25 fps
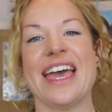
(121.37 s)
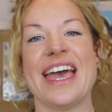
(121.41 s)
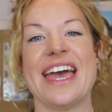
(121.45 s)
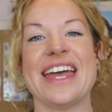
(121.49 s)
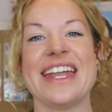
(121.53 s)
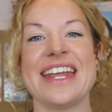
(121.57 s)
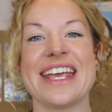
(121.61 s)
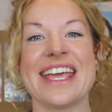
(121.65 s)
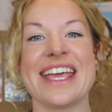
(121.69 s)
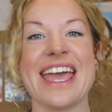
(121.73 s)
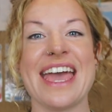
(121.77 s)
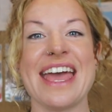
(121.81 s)
And
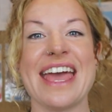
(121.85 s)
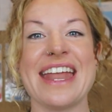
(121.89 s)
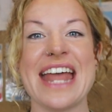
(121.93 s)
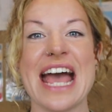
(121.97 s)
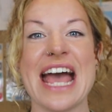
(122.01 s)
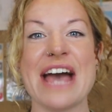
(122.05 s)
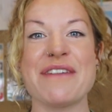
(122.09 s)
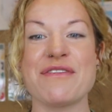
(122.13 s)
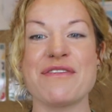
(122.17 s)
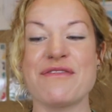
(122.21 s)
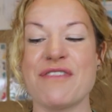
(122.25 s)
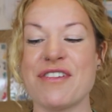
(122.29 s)
again,
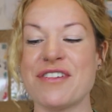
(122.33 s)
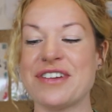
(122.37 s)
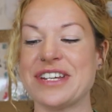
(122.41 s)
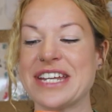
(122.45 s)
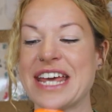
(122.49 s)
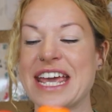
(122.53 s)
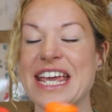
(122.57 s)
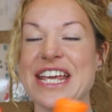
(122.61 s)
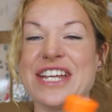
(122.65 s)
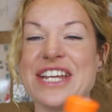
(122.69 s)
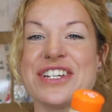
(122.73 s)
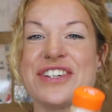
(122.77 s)
have a
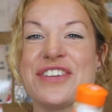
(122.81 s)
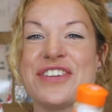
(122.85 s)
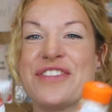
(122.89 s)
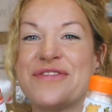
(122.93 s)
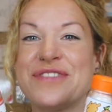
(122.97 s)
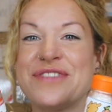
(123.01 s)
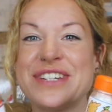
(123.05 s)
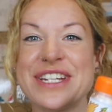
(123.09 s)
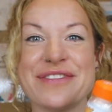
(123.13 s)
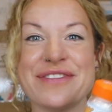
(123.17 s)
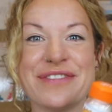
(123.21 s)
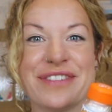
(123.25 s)
rotation
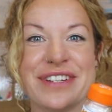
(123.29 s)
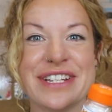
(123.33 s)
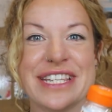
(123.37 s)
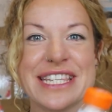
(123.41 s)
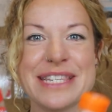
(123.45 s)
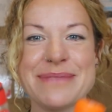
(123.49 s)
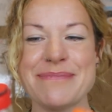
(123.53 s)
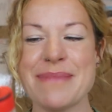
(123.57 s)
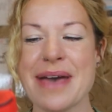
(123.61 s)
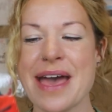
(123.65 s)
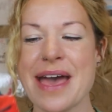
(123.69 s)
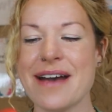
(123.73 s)
of different
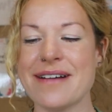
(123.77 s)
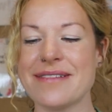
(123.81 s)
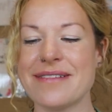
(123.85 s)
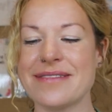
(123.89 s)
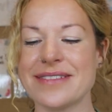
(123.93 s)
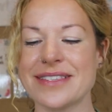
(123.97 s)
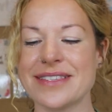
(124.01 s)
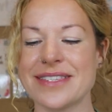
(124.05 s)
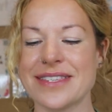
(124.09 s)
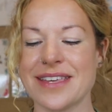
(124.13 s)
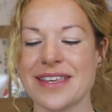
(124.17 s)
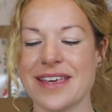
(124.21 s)

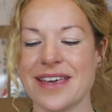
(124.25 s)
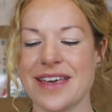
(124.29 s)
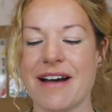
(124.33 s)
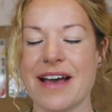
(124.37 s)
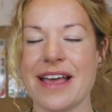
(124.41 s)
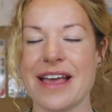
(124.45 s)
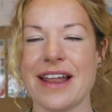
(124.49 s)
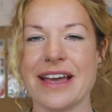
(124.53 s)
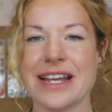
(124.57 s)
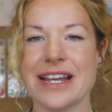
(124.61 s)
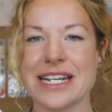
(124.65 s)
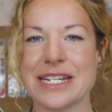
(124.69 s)
smells.
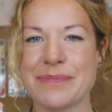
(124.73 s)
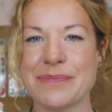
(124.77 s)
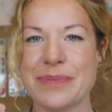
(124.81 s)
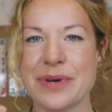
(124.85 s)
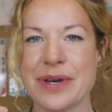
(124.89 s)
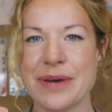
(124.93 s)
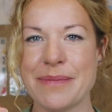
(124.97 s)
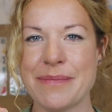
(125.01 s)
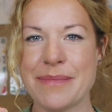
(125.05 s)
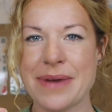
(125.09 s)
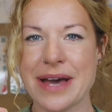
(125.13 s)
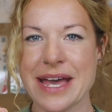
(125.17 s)
I like to
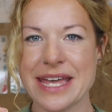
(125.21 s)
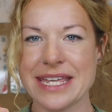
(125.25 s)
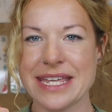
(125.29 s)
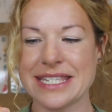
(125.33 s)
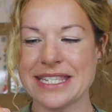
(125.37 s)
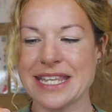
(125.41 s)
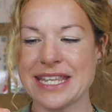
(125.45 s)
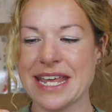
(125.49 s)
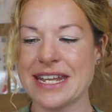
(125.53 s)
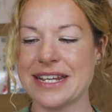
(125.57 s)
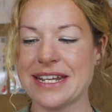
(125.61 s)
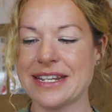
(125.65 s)
put my
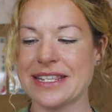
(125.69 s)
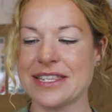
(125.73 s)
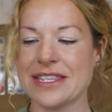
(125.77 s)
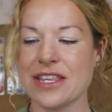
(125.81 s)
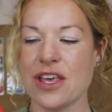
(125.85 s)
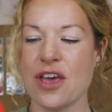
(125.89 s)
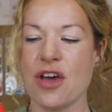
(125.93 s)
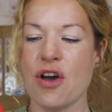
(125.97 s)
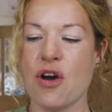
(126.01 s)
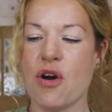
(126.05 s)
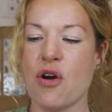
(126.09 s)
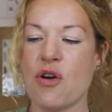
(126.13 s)
scents
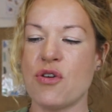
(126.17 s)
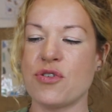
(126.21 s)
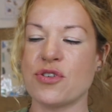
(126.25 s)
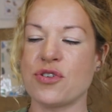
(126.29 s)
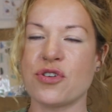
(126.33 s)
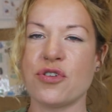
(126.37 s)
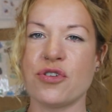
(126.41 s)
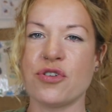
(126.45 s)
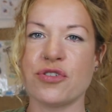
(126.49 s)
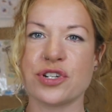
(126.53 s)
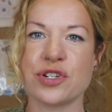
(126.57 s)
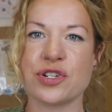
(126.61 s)
on
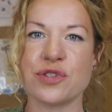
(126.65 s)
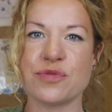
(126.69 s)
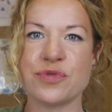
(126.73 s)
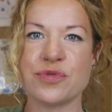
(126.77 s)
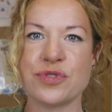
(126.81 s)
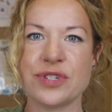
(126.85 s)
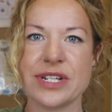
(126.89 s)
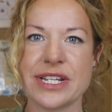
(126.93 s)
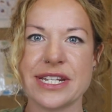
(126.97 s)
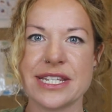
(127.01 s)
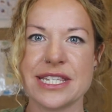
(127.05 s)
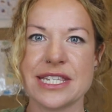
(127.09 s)
cotton
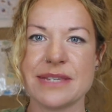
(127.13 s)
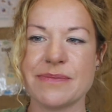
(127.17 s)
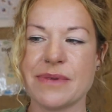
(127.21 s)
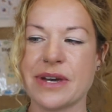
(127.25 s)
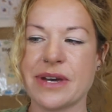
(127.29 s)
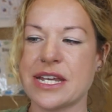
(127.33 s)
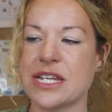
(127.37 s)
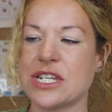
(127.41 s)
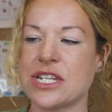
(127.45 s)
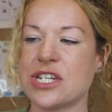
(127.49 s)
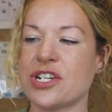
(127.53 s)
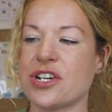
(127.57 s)
wool in
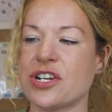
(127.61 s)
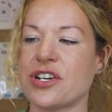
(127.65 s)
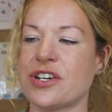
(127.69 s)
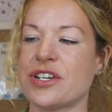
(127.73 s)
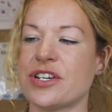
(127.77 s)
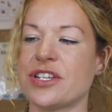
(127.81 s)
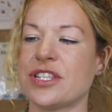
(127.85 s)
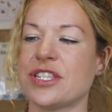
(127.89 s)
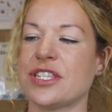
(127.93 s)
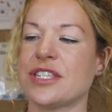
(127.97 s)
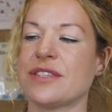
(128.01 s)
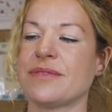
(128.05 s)
spice
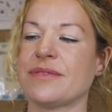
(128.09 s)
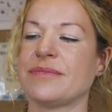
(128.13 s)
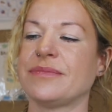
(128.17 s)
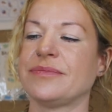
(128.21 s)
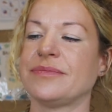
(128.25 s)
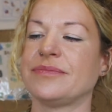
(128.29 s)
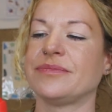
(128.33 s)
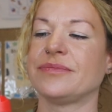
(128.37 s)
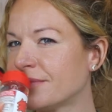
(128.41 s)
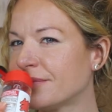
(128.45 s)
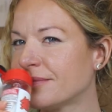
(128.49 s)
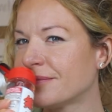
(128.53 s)
jars.
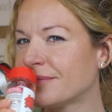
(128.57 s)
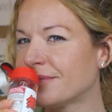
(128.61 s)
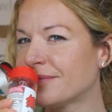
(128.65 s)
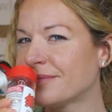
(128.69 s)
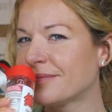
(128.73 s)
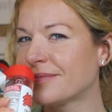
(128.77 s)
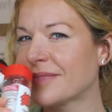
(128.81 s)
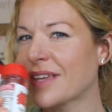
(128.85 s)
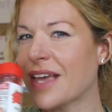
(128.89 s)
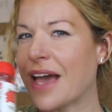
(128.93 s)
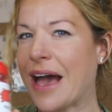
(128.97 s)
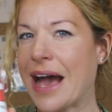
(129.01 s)

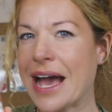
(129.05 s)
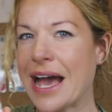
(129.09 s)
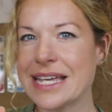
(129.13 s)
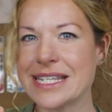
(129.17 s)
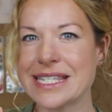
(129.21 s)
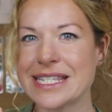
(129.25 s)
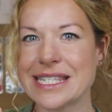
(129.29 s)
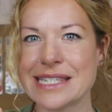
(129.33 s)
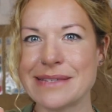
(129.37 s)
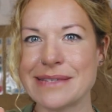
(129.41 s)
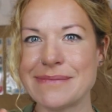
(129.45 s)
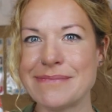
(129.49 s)
I
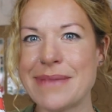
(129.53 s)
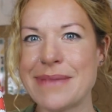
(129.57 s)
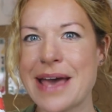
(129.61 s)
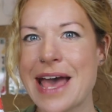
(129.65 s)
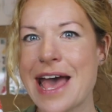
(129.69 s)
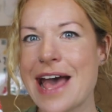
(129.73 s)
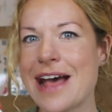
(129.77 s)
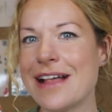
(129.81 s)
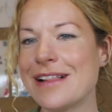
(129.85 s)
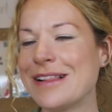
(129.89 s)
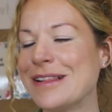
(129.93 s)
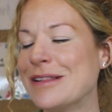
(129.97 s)

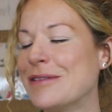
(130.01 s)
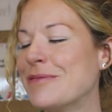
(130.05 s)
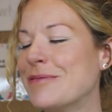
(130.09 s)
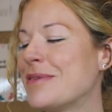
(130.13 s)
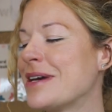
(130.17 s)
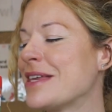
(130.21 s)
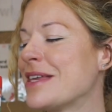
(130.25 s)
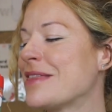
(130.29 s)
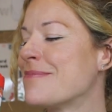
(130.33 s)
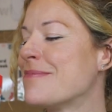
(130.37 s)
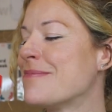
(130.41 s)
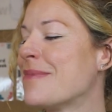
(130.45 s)
smell
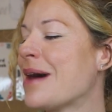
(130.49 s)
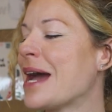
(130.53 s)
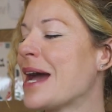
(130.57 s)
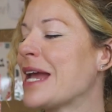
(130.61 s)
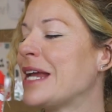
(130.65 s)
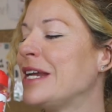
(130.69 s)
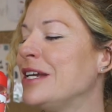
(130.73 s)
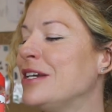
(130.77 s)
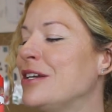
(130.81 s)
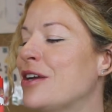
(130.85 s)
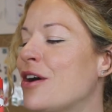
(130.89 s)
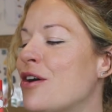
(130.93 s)
with my
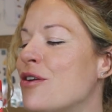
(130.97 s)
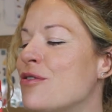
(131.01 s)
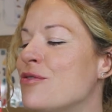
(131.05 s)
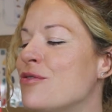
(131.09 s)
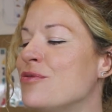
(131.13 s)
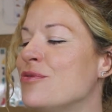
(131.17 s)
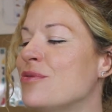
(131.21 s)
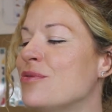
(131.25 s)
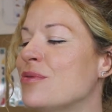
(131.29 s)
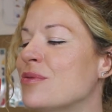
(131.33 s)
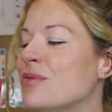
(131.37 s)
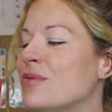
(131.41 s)

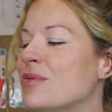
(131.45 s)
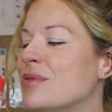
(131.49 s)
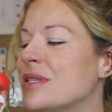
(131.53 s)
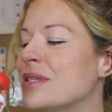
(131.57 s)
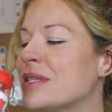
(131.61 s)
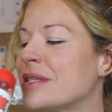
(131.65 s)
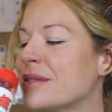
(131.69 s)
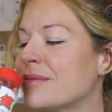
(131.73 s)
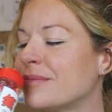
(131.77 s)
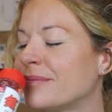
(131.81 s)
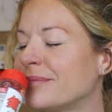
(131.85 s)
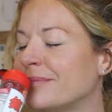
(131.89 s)

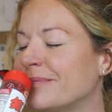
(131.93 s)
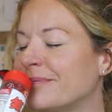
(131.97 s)
nose.